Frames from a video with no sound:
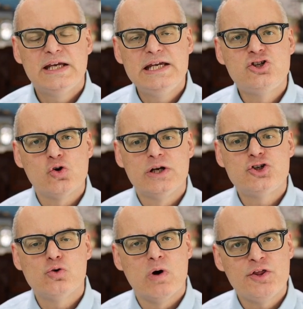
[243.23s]
He
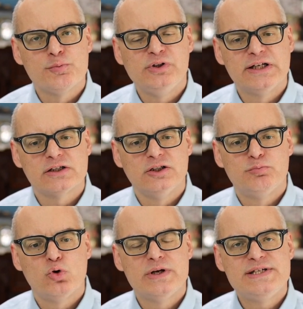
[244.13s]
joined two other political
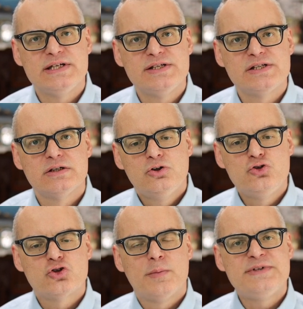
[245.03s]
appointees
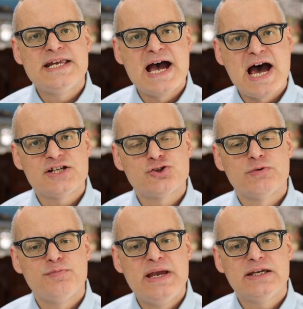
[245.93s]
who Trump tasked
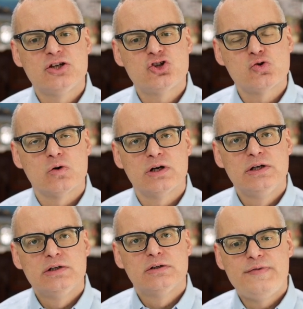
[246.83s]
with making sure
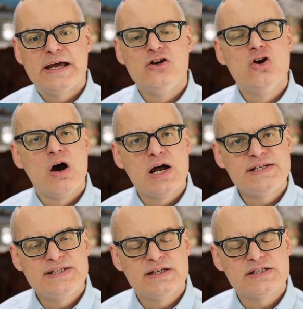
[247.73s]
that
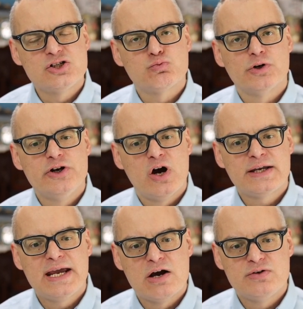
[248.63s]
non-citizens were
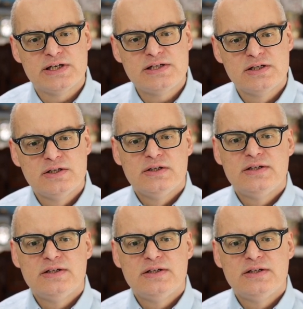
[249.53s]
not counted,